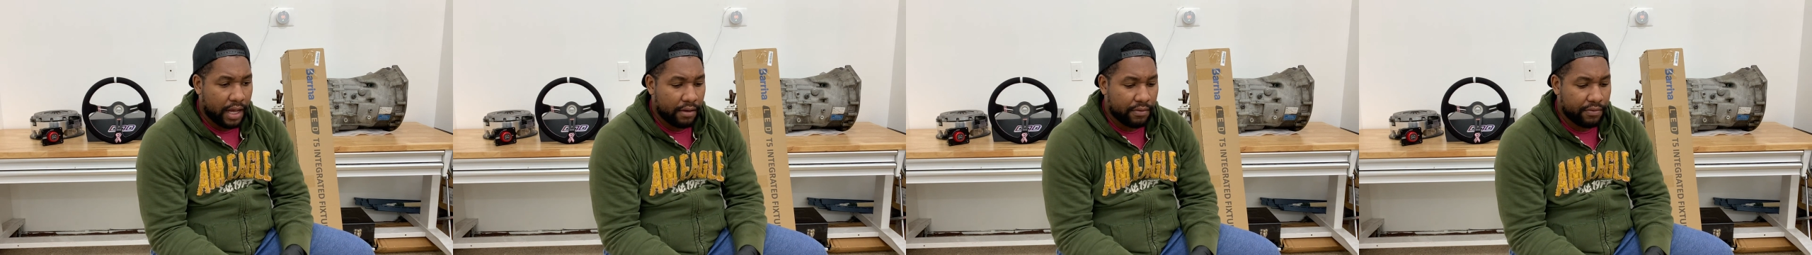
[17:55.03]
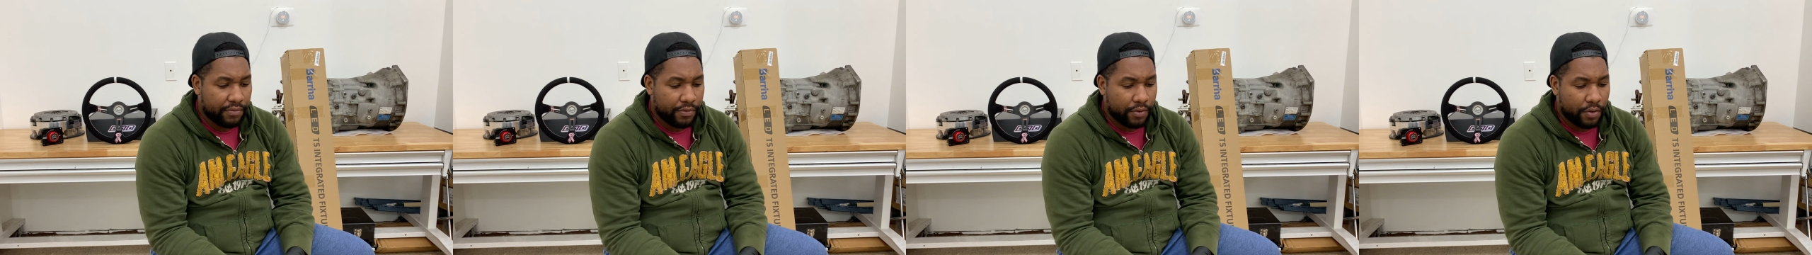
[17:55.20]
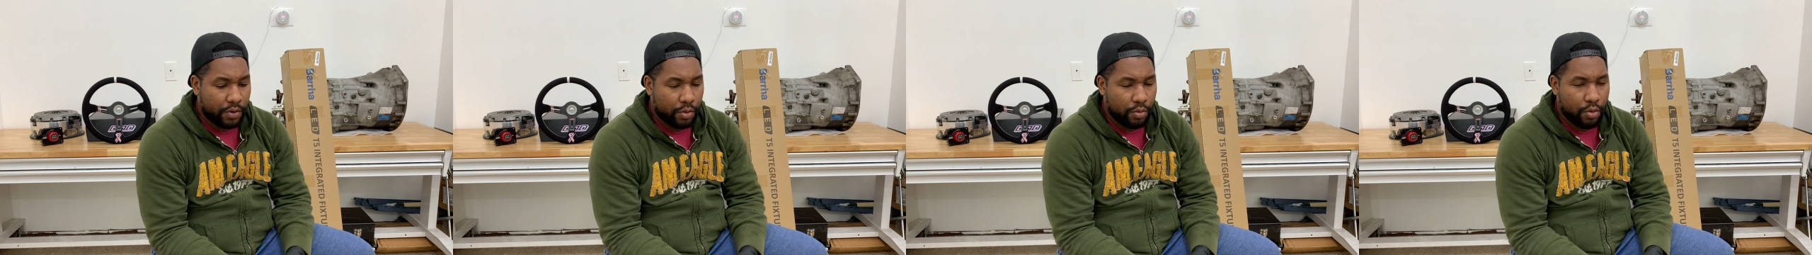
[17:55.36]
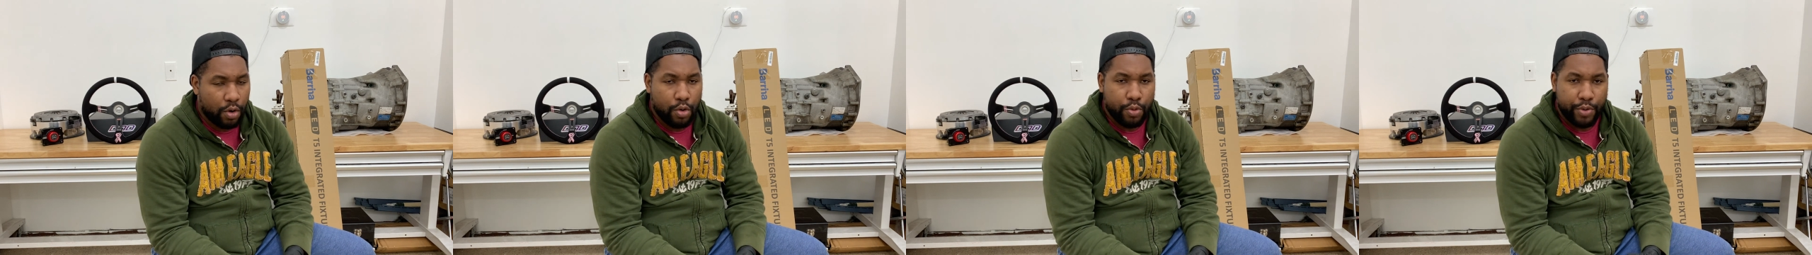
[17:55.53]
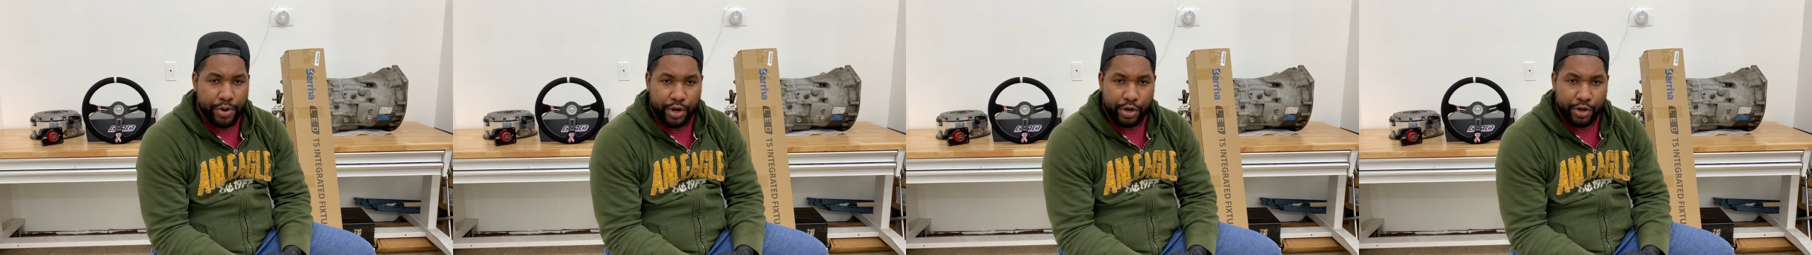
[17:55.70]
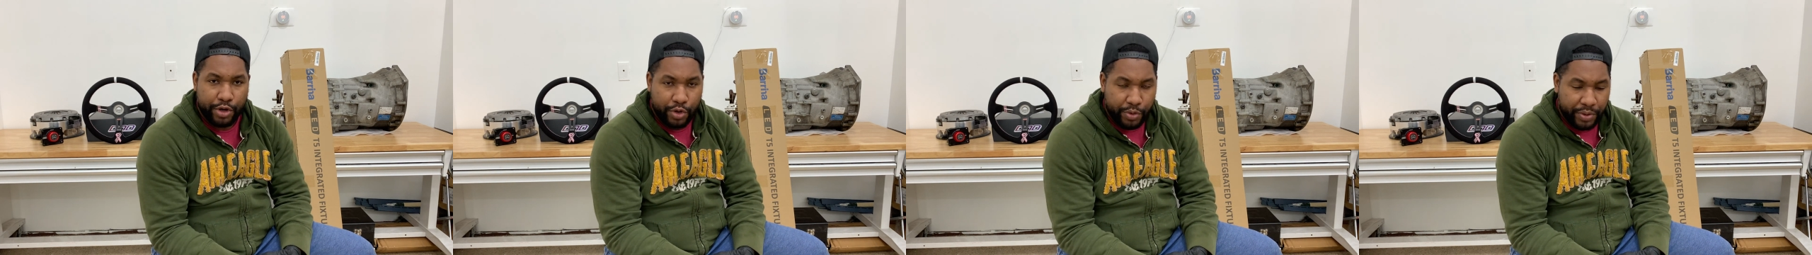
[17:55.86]
for what we are
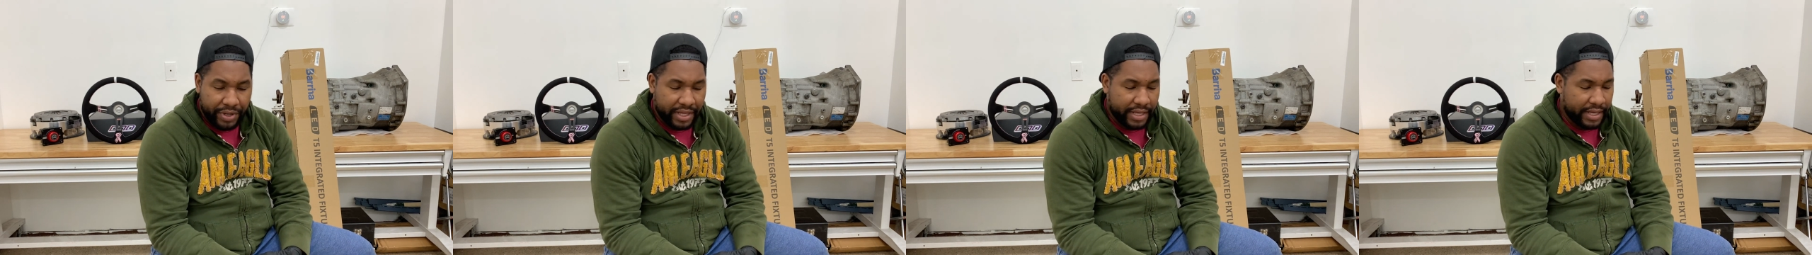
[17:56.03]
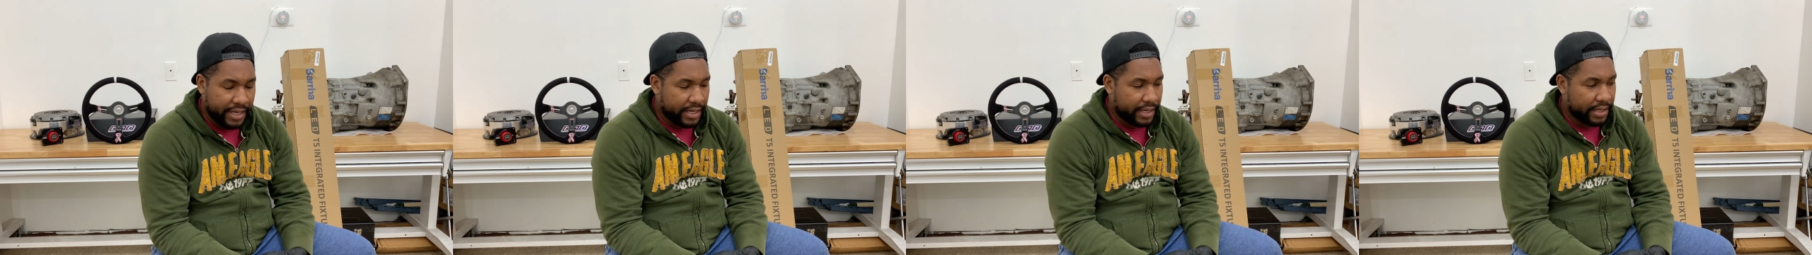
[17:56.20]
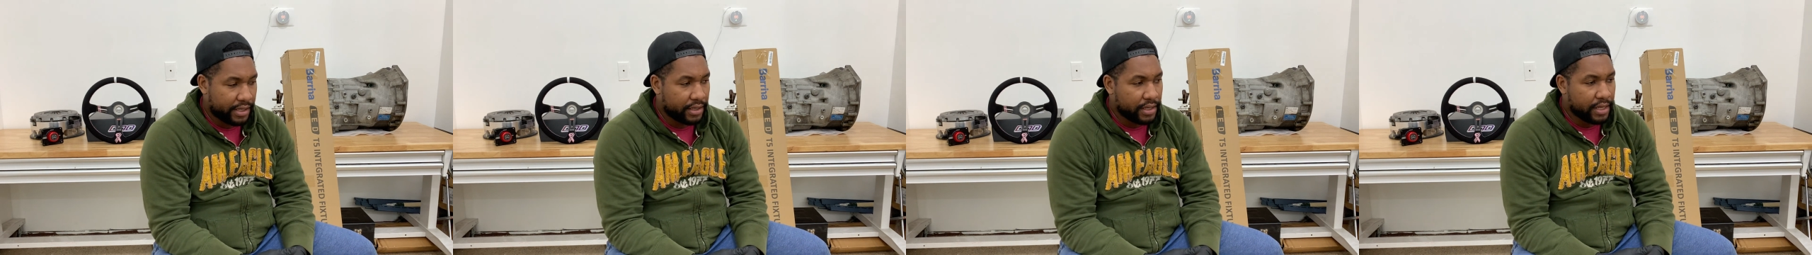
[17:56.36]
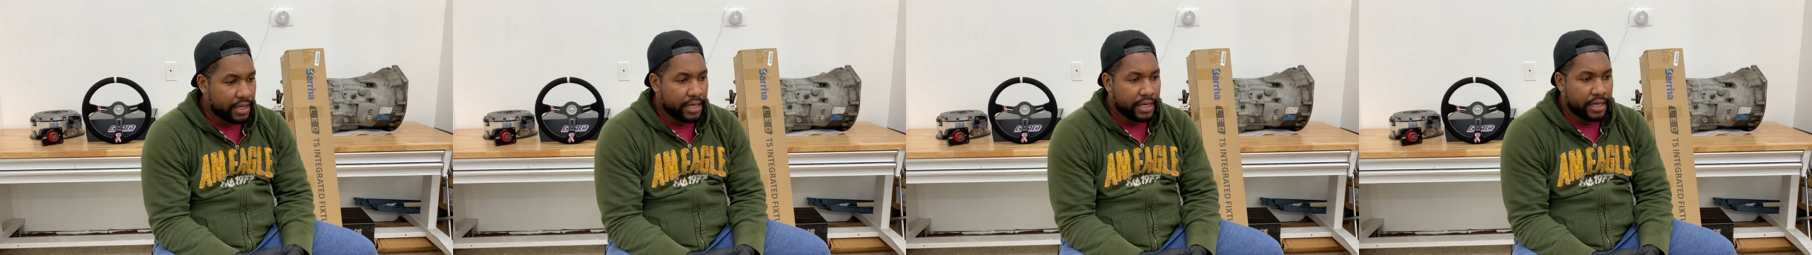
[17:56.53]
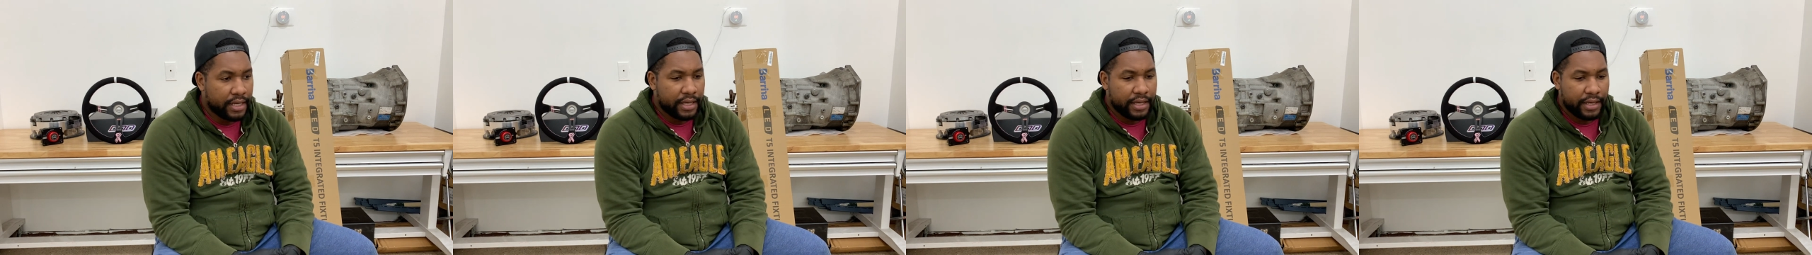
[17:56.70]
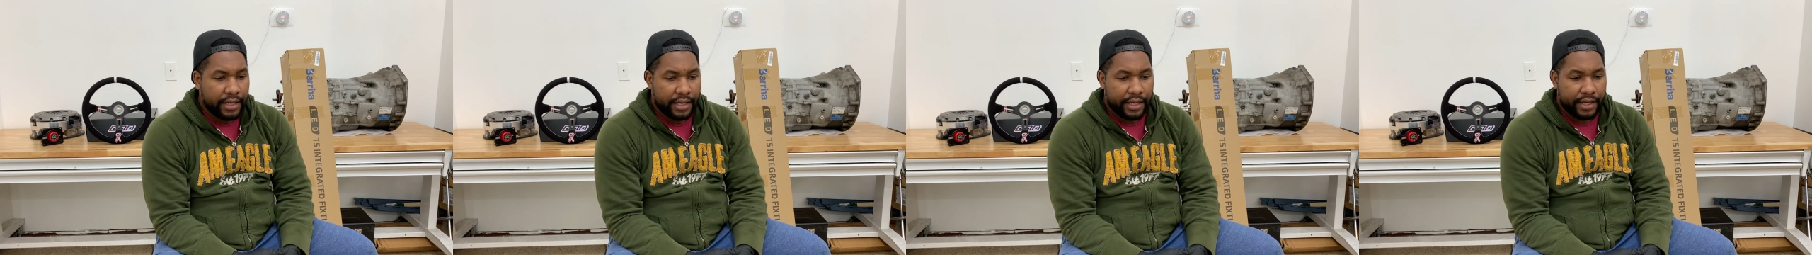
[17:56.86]
doing here
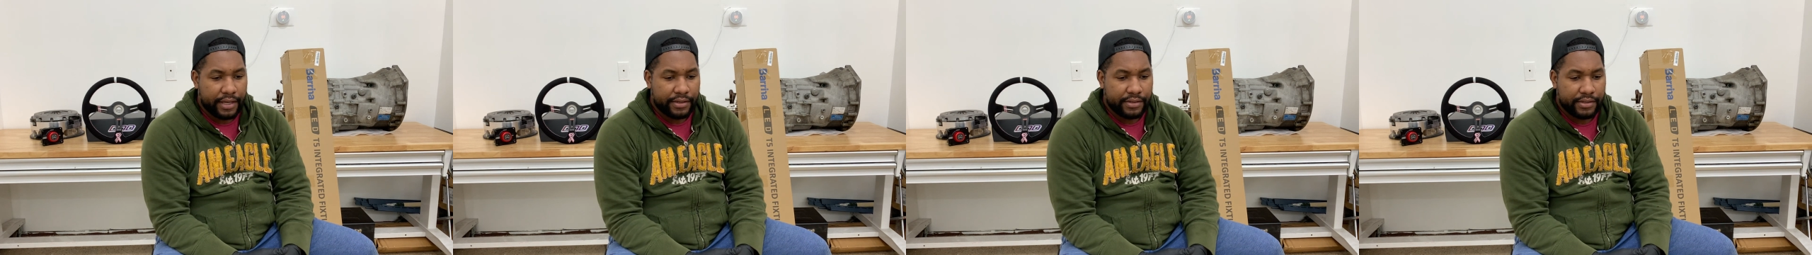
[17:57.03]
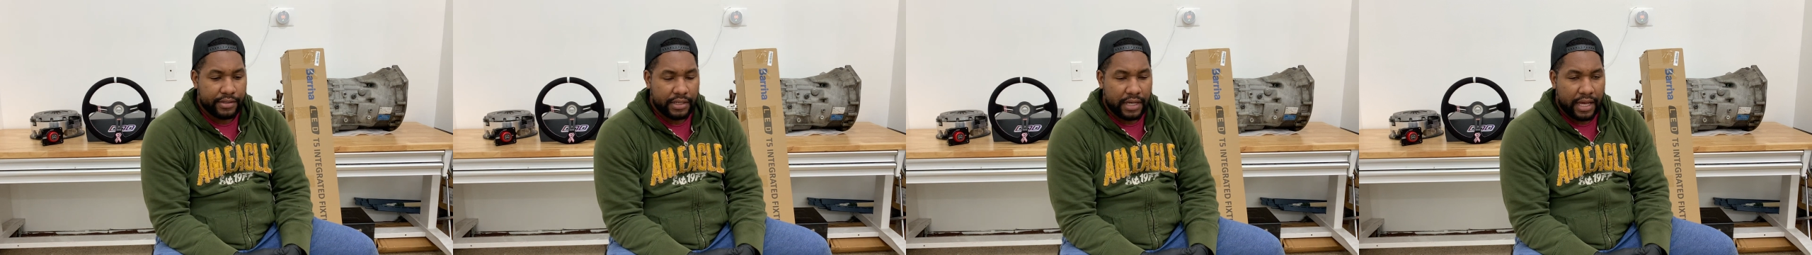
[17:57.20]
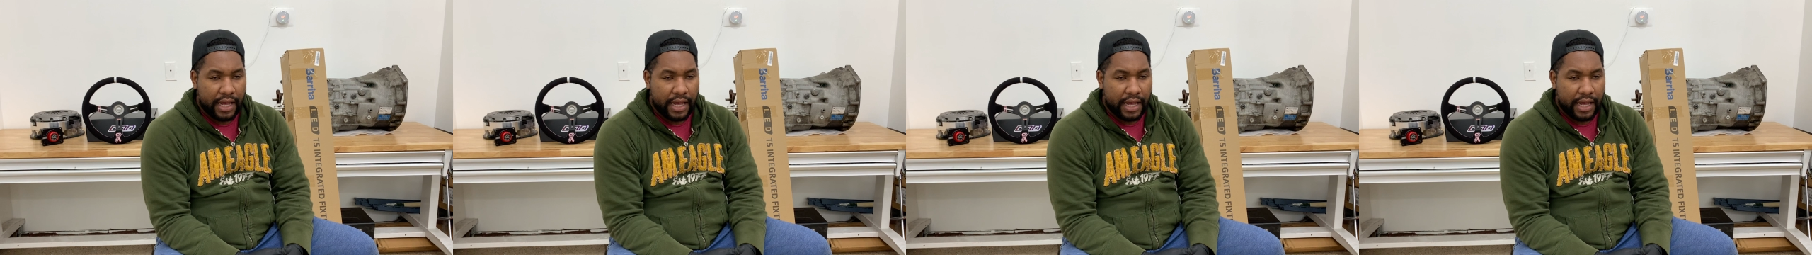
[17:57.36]
is